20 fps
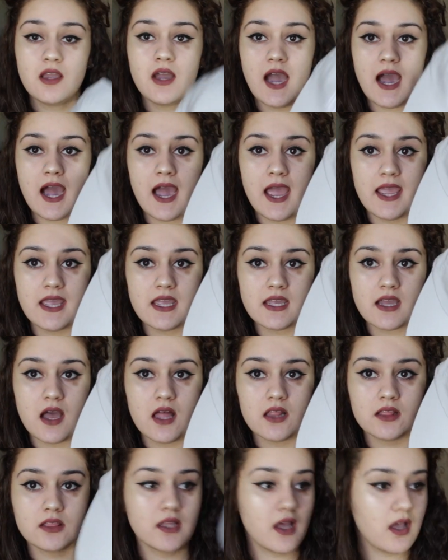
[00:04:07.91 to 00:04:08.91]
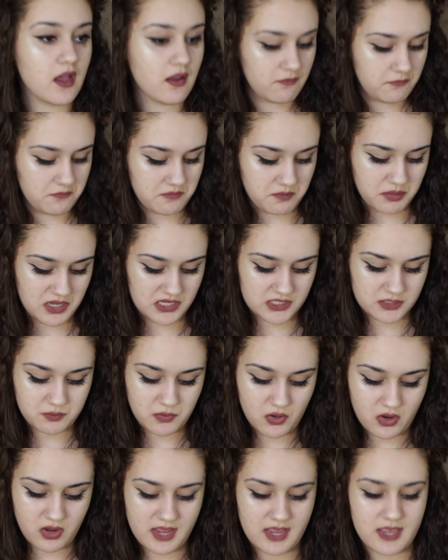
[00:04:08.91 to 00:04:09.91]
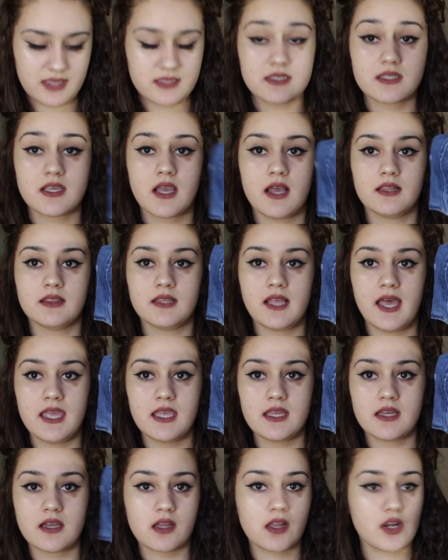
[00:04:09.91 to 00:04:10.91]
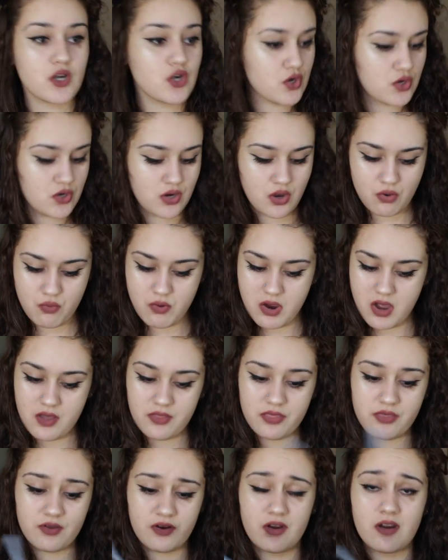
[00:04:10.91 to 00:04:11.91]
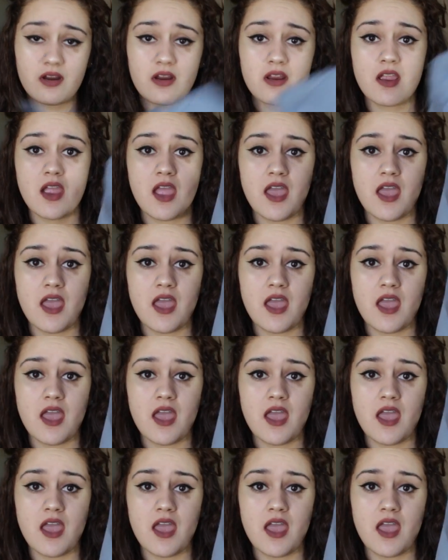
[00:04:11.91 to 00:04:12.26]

I love baseball hats like no other.